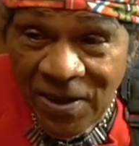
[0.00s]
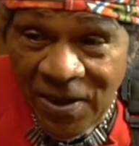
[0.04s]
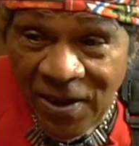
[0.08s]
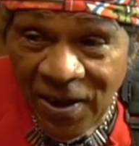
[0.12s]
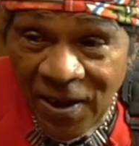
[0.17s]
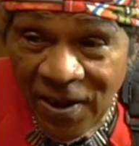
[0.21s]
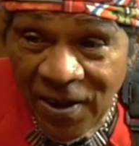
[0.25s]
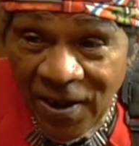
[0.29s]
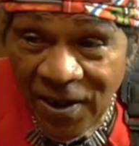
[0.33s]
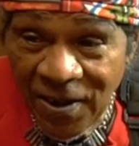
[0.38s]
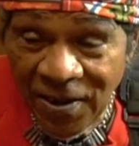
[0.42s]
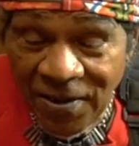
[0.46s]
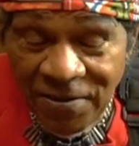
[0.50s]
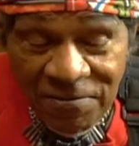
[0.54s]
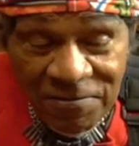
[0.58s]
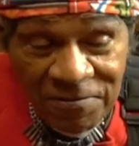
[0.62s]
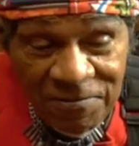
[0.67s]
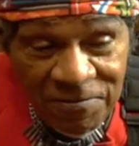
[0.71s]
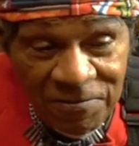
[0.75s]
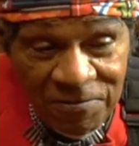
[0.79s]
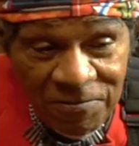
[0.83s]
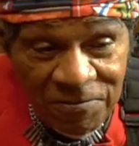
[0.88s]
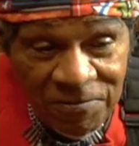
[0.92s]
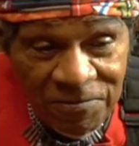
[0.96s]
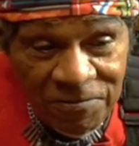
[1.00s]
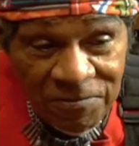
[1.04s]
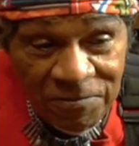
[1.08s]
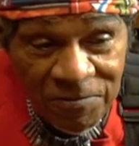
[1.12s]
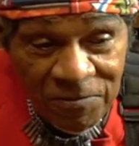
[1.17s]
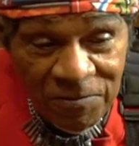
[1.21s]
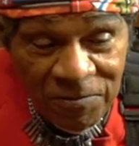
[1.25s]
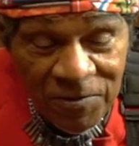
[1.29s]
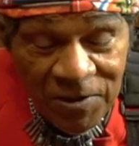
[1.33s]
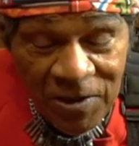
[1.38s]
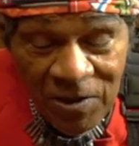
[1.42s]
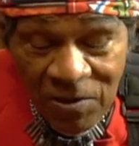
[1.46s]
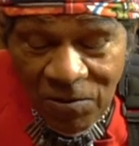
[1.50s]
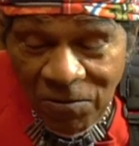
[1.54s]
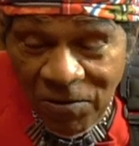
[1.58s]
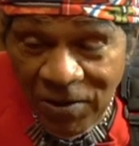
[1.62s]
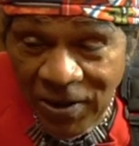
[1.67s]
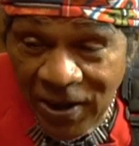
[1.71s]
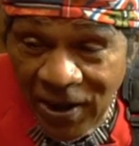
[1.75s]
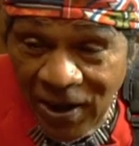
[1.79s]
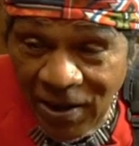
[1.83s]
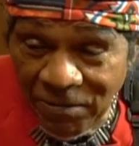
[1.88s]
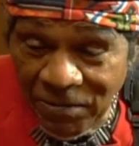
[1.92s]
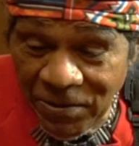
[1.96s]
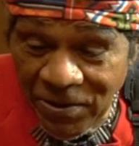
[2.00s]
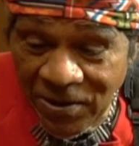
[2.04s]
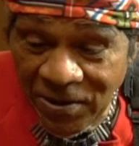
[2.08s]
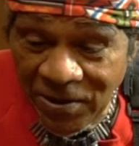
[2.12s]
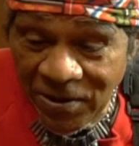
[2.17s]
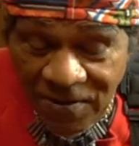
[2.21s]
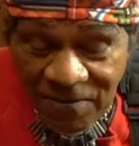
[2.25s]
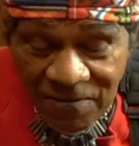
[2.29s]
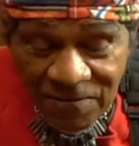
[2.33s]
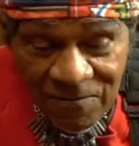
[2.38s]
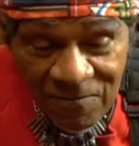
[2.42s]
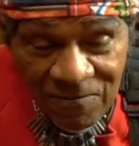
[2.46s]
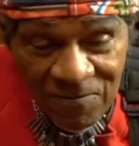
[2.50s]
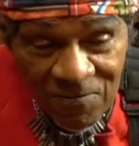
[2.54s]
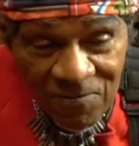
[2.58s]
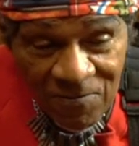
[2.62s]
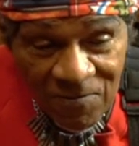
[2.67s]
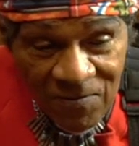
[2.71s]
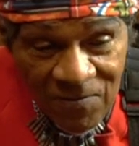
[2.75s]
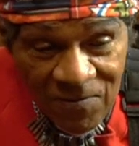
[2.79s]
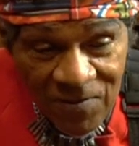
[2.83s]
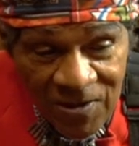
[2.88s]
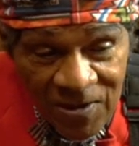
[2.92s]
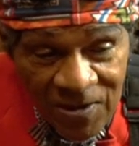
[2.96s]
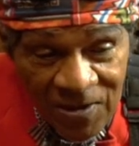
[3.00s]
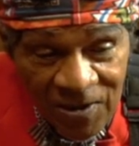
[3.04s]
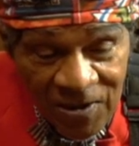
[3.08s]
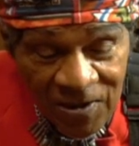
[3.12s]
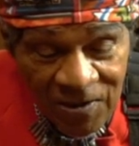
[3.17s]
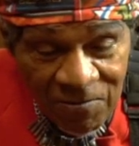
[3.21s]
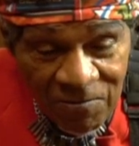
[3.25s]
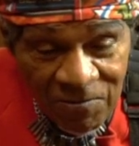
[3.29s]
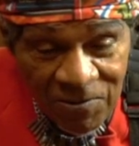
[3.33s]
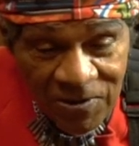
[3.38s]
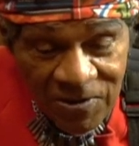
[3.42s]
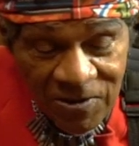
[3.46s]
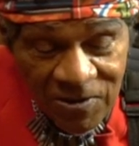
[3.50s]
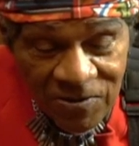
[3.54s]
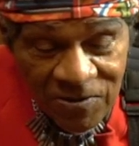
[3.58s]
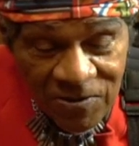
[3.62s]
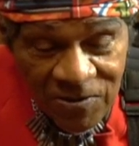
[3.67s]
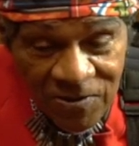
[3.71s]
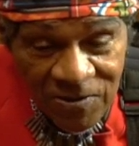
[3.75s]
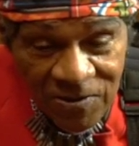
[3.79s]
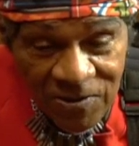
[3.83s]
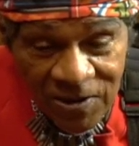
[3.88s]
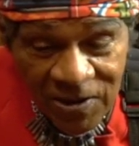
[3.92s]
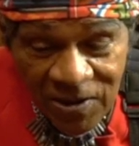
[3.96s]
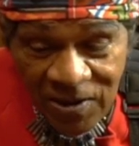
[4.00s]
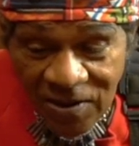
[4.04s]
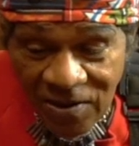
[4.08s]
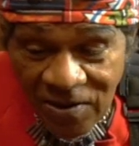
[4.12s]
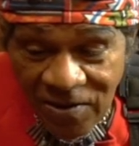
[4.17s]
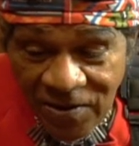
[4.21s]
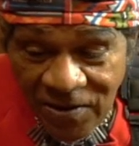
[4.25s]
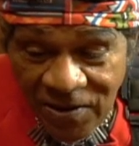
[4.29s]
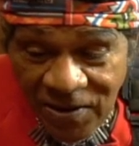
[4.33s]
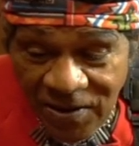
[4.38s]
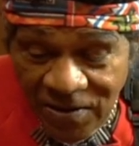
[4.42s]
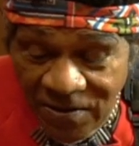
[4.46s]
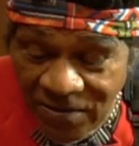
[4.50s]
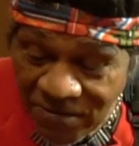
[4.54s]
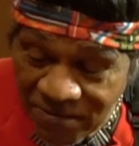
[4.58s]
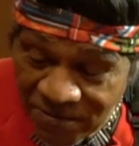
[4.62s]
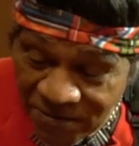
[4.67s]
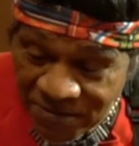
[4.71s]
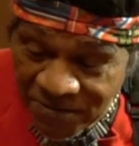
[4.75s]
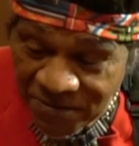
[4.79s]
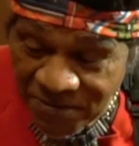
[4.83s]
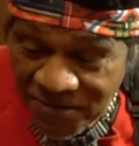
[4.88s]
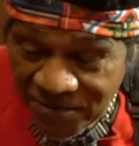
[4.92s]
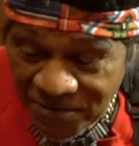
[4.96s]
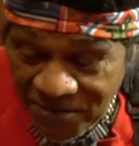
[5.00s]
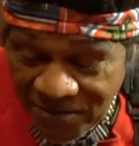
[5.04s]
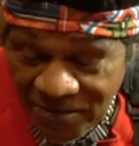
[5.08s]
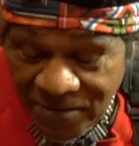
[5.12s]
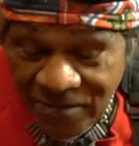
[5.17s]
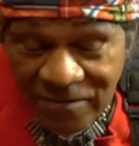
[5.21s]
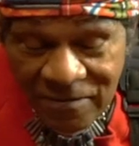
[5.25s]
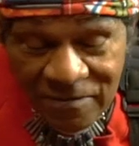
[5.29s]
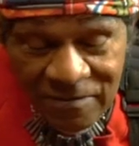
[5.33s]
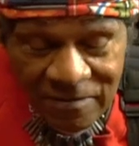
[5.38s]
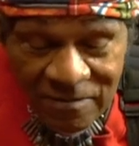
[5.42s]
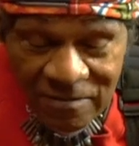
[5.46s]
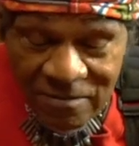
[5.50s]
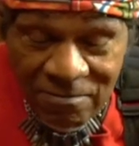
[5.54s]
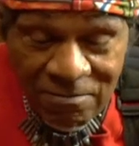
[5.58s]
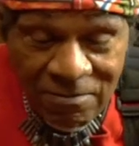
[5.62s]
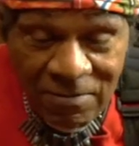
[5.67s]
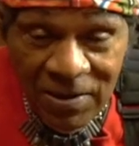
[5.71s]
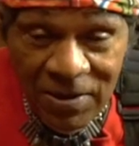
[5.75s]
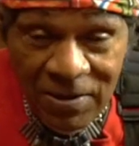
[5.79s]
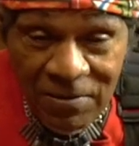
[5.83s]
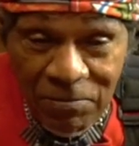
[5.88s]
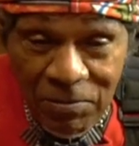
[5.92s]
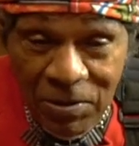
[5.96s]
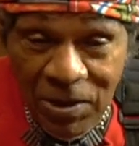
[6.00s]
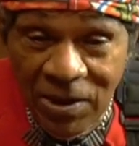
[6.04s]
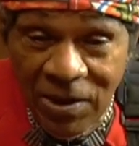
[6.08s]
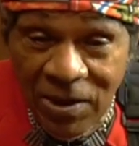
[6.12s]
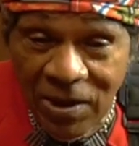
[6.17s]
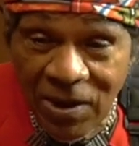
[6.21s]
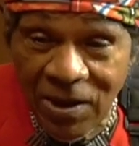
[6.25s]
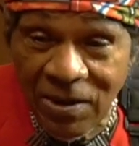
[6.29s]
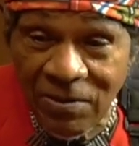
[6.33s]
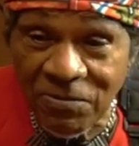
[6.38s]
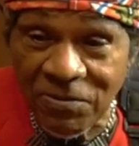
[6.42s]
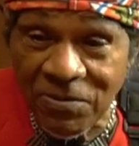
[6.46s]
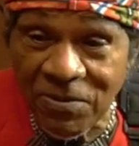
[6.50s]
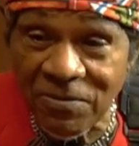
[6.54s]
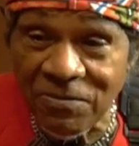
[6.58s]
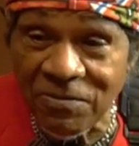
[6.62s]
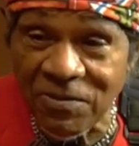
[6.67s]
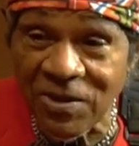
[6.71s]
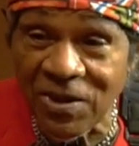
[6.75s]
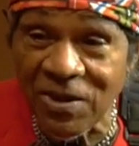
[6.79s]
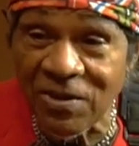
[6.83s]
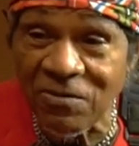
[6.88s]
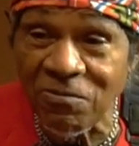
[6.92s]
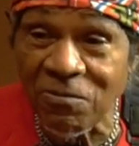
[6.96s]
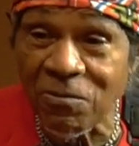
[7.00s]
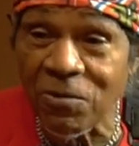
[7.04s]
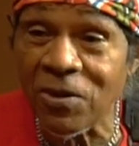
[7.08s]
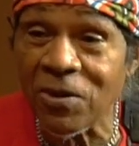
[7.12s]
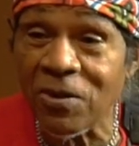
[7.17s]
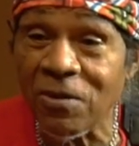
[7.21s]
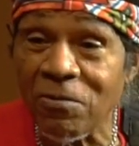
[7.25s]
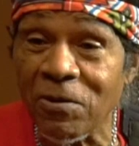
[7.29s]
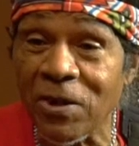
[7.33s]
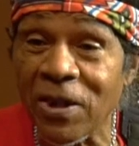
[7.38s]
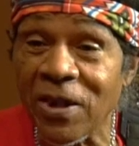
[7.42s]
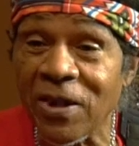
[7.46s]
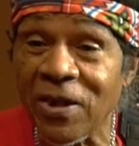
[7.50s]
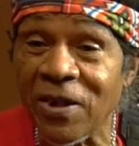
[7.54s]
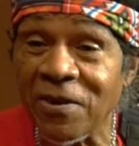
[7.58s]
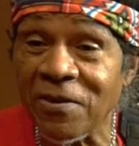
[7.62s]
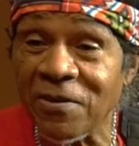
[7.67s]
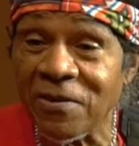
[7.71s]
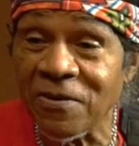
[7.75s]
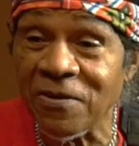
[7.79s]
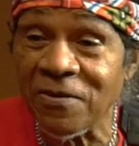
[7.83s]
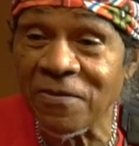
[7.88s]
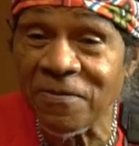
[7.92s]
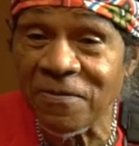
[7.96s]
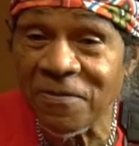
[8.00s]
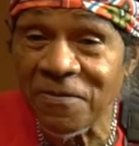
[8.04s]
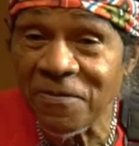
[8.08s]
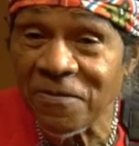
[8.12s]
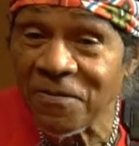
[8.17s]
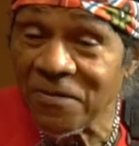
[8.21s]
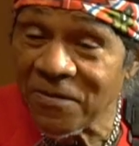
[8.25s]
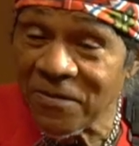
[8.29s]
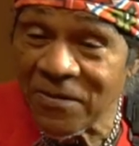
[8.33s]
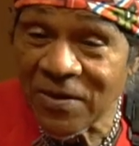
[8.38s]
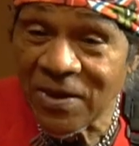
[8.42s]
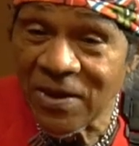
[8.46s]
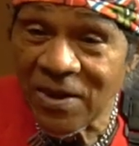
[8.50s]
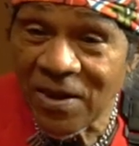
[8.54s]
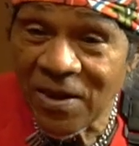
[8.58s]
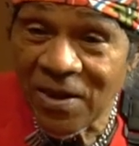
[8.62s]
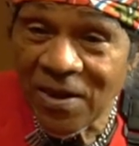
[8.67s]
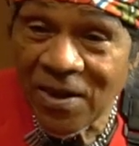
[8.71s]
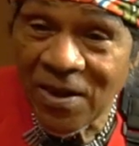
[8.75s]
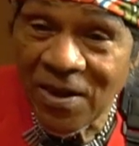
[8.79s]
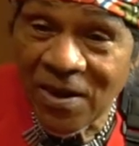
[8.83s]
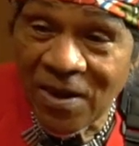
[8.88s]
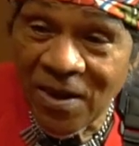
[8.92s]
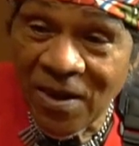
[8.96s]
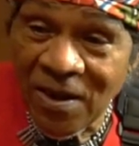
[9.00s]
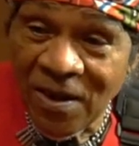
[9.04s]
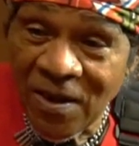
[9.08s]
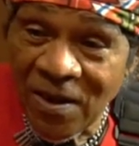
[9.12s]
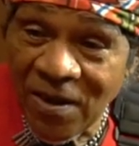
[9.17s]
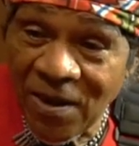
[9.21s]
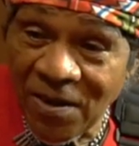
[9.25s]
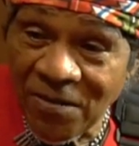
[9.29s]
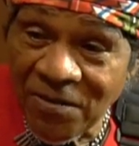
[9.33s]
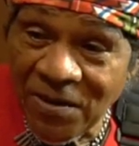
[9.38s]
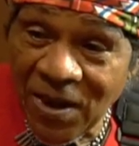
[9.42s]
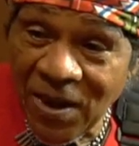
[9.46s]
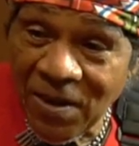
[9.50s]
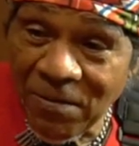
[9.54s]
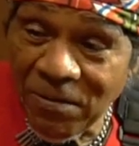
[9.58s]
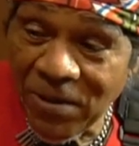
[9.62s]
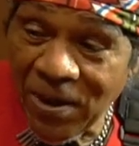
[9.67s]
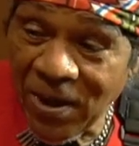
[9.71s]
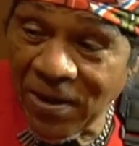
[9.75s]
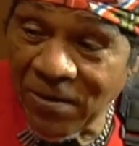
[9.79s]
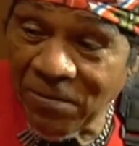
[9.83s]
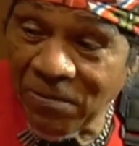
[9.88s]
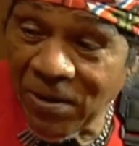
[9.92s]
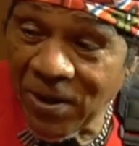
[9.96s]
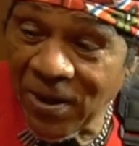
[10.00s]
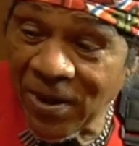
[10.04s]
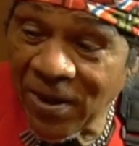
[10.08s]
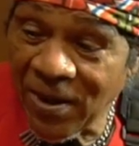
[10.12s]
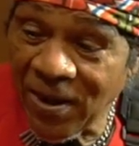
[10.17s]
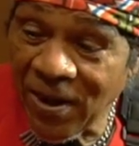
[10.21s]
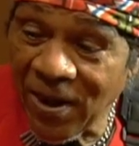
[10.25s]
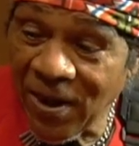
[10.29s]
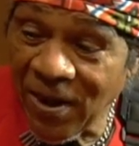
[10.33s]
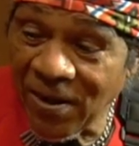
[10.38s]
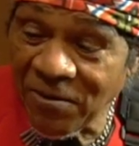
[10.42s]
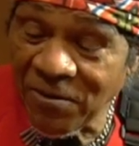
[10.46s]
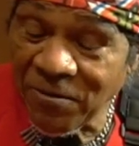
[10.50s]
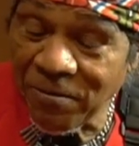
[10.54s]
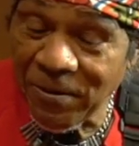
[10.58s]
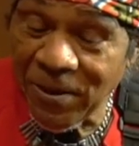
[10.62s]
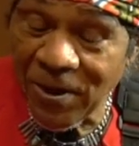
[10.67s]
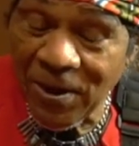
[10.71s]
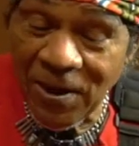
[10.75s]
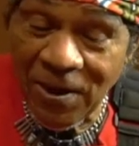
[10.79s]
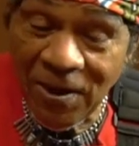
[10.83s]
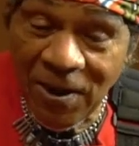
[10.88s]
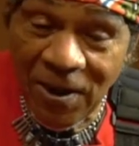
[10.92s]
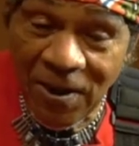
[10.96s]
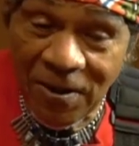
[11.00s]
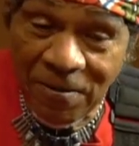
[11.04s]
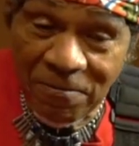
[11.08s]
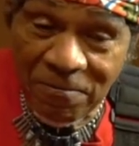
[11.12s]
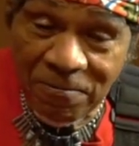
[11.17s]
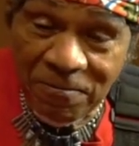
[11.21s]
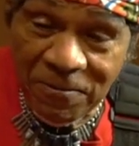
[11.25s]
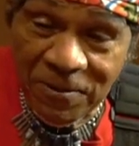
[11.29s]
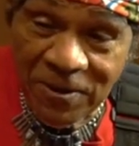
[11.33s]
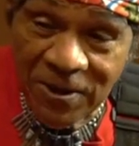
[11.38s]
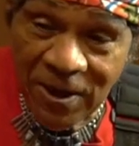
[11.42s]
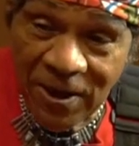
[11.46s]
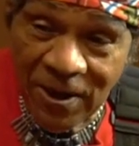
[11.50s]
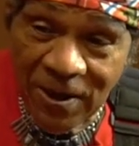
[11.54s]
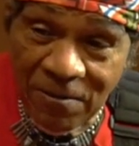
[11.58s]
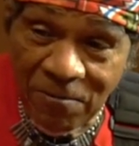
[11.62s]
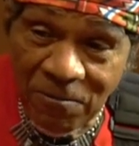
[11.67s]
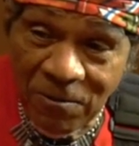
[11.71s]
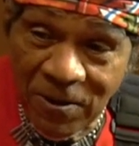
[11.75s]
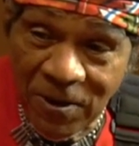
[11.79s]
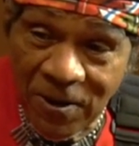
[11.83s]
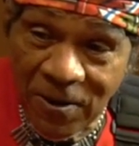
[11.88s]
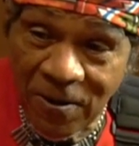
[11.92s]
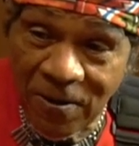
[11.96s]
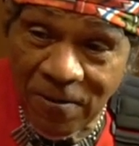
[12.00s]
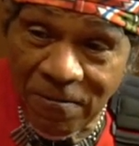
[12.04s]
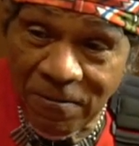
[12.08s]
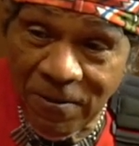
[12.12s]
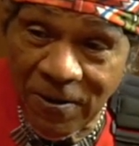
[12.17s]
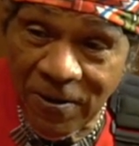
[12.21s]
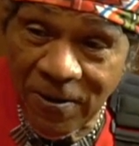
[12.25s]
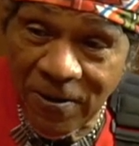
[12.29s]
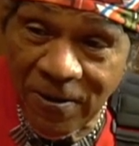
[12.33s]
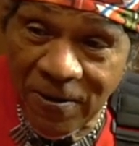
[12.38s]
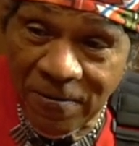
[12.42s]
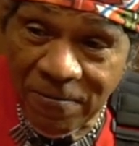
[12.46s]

And we know what happened. He went to England and made a big name for himself worldwide. So that's how I met him. But I spent a lot of time with him, and